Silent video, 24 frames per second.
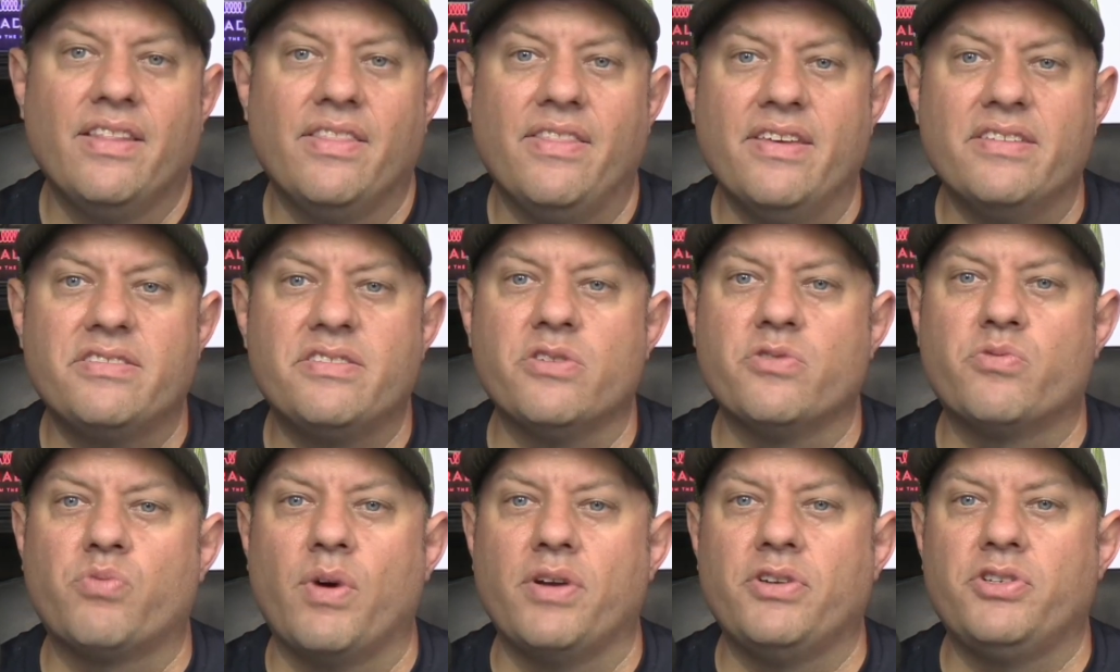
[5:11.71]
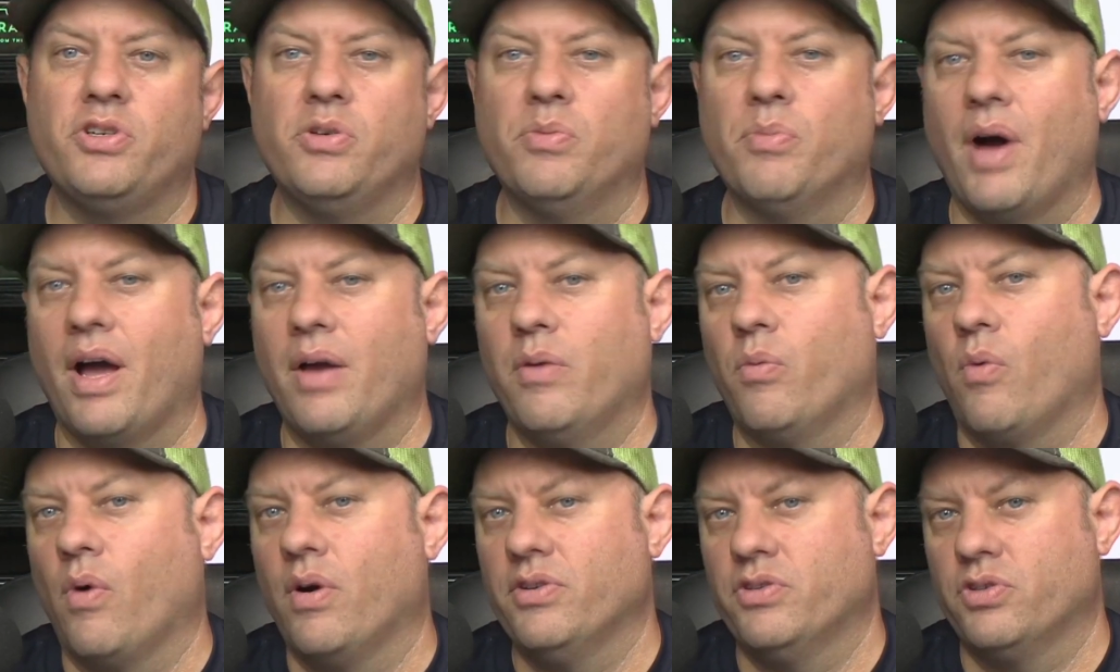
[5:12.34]
This is what you
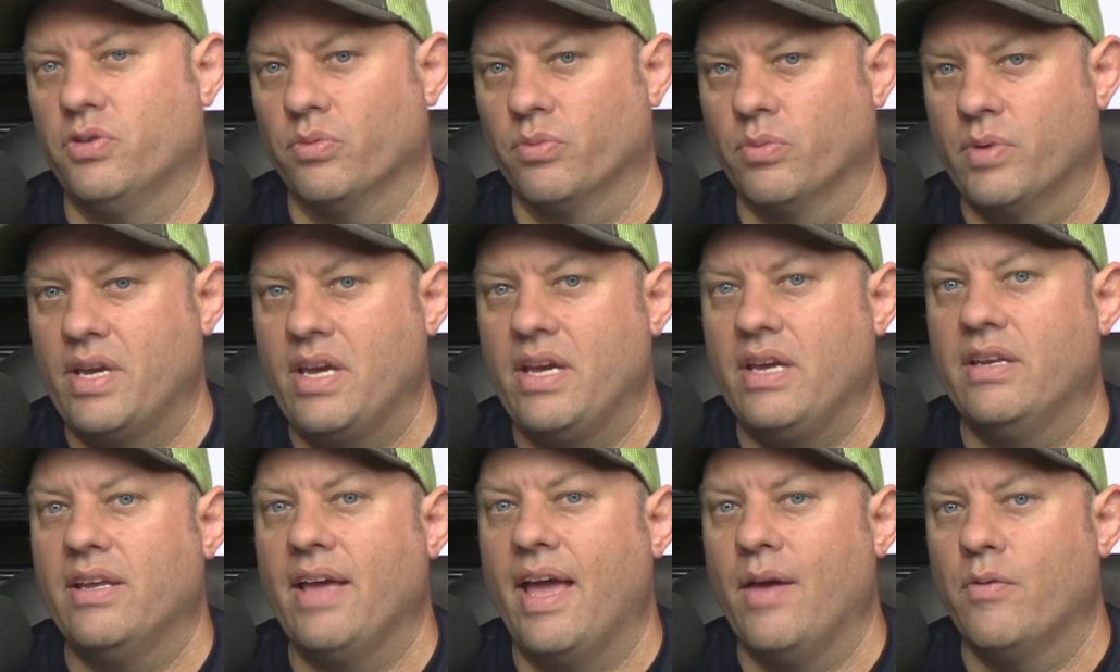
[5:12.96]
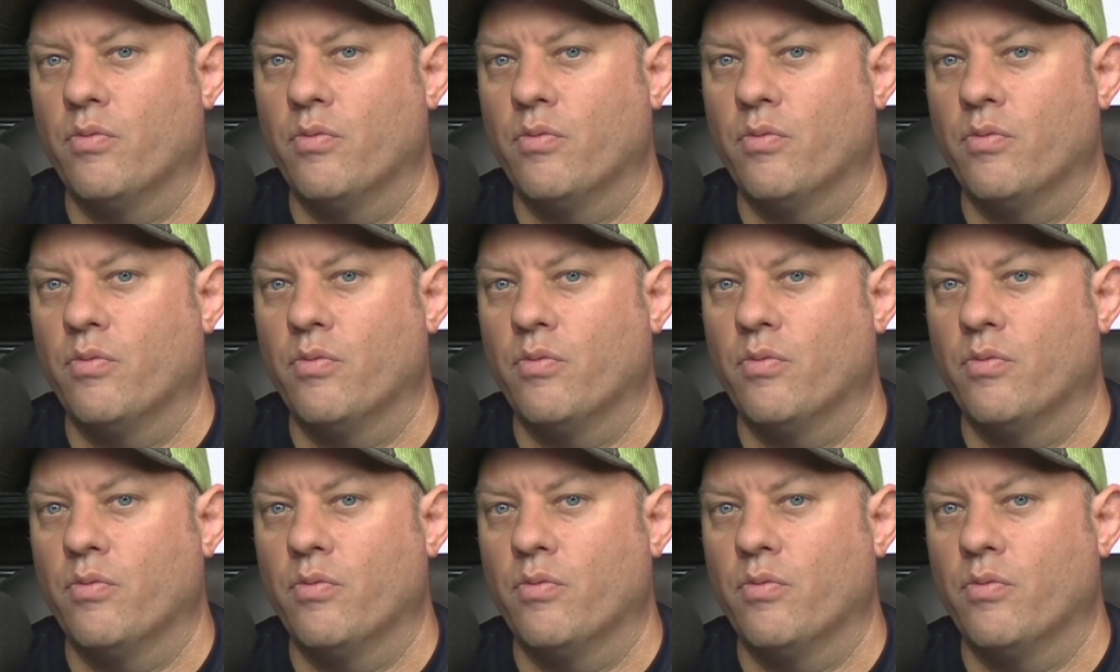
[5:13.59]
might want to read